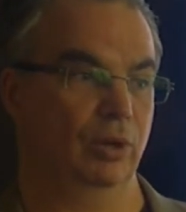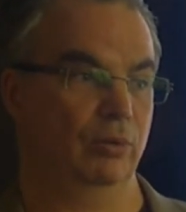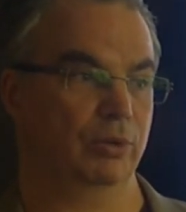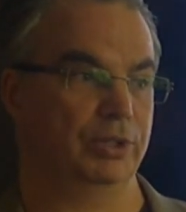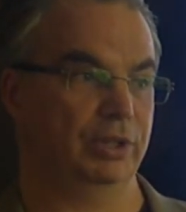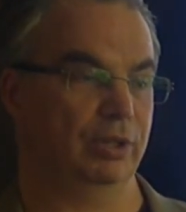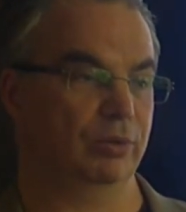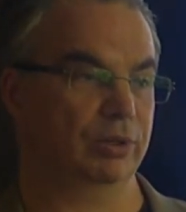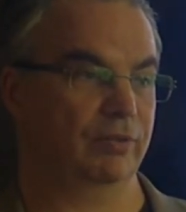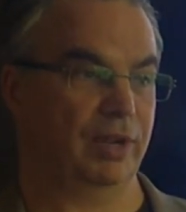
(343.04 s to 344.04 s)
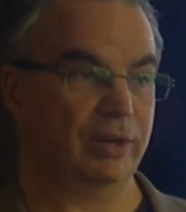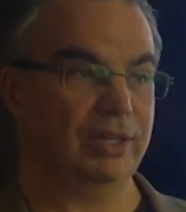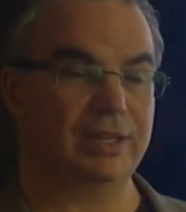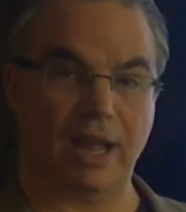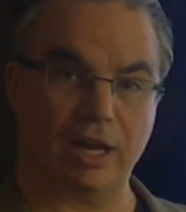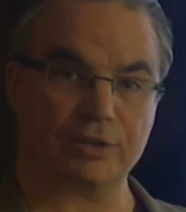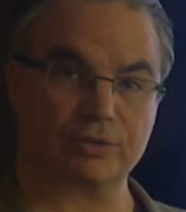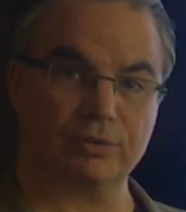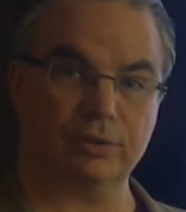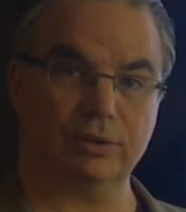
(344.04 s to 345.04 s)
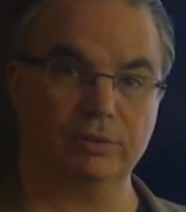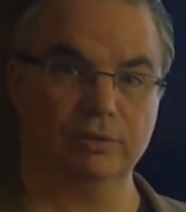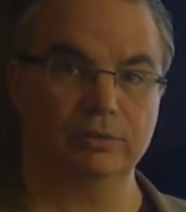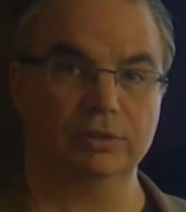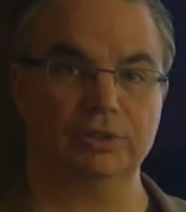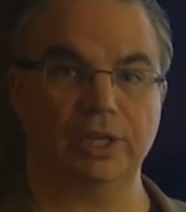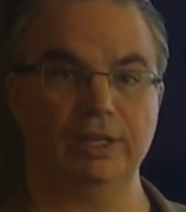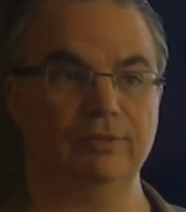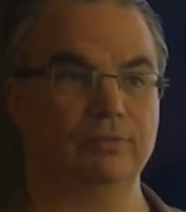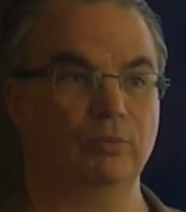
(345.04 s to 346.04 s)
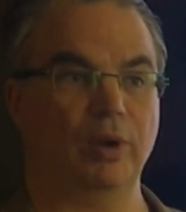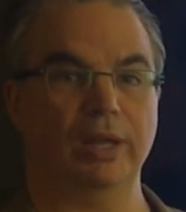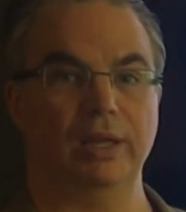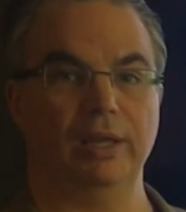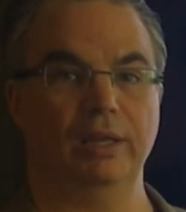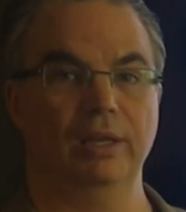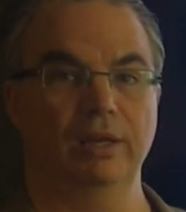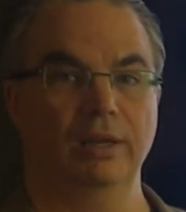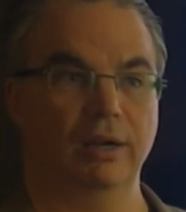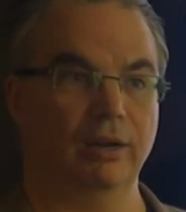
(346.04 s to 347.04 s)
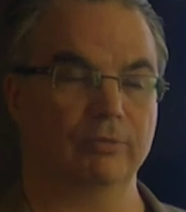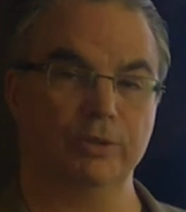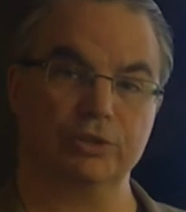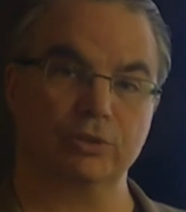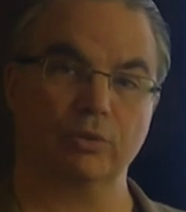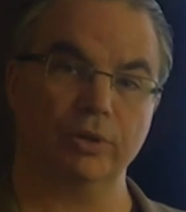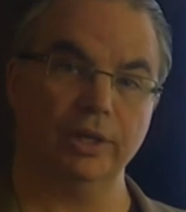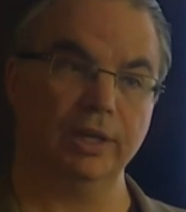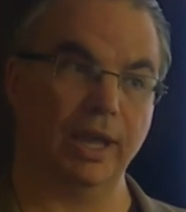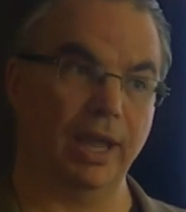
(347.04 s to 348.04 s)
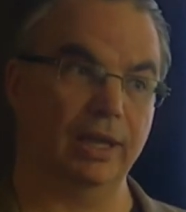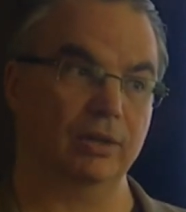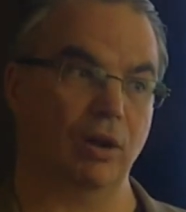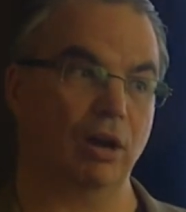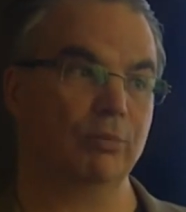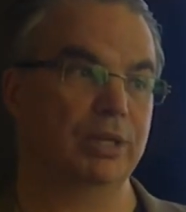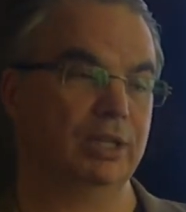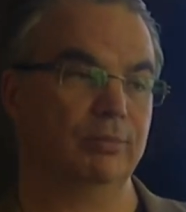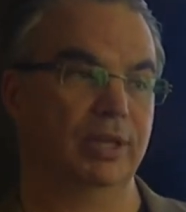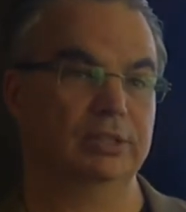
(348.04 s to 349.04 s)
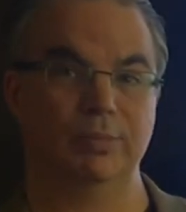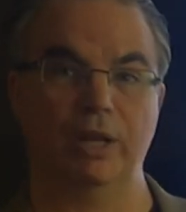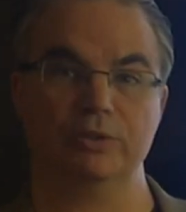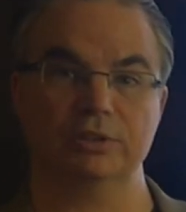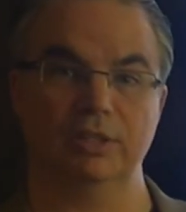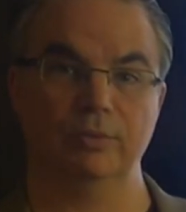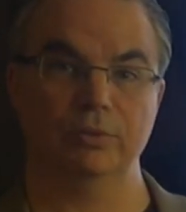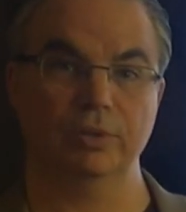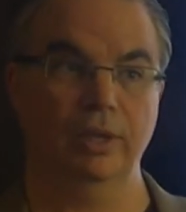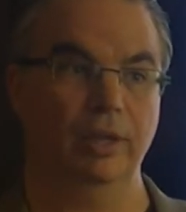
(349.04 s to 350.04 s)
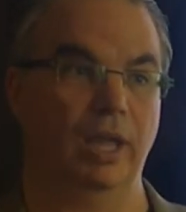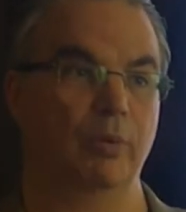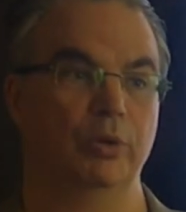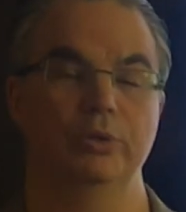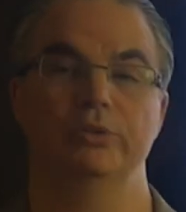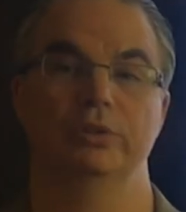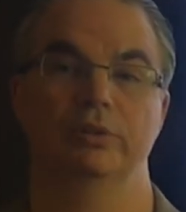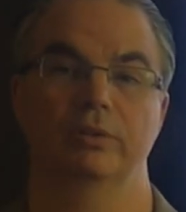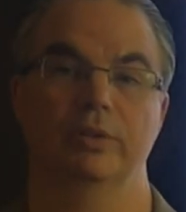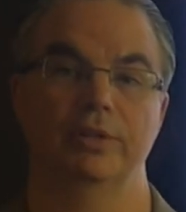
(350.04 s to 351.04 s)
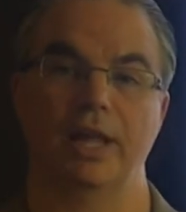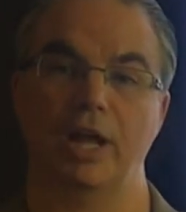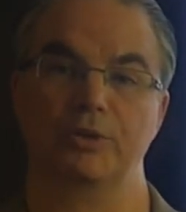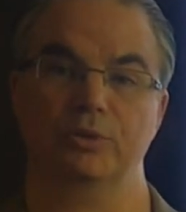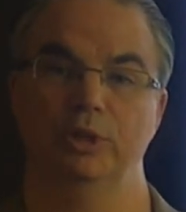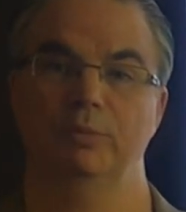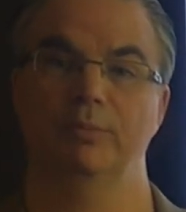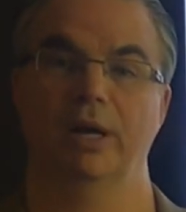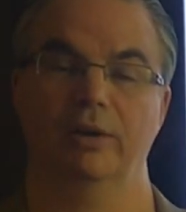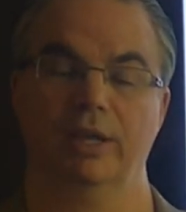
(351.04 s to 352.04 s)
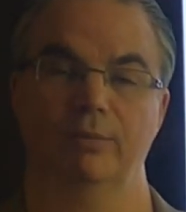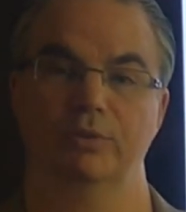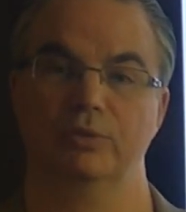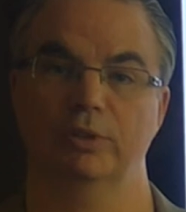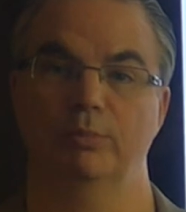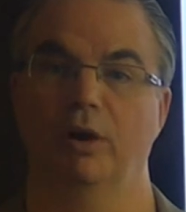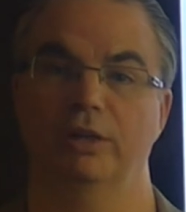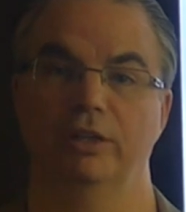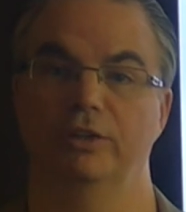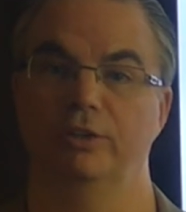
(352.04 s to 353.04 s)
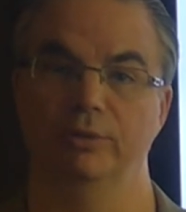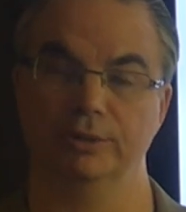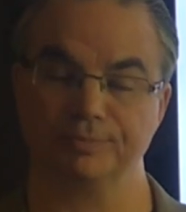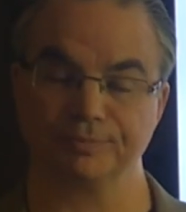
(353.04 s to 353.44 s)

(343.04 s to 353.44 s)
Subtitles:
we're dealing with a very natural, safe way of restoring and augmenting plasmalogen levels, and we're using the natural human biochemistry of the body to do it.